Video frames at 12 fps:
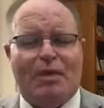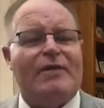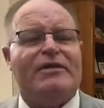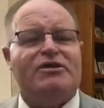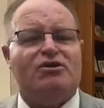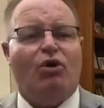
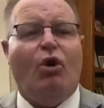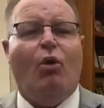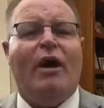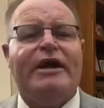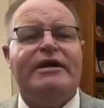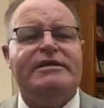but there's
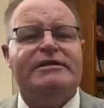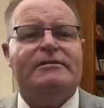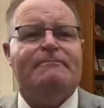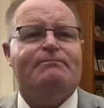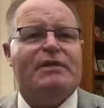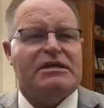
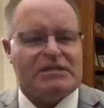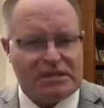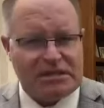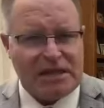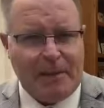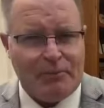always
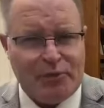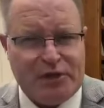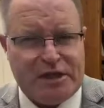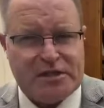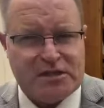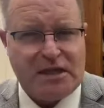
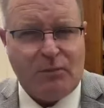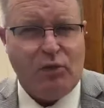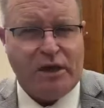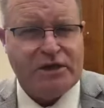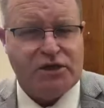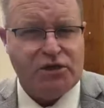something
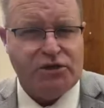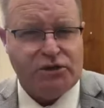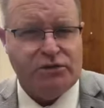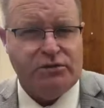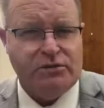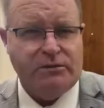someone can
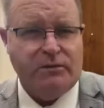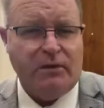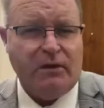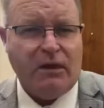do.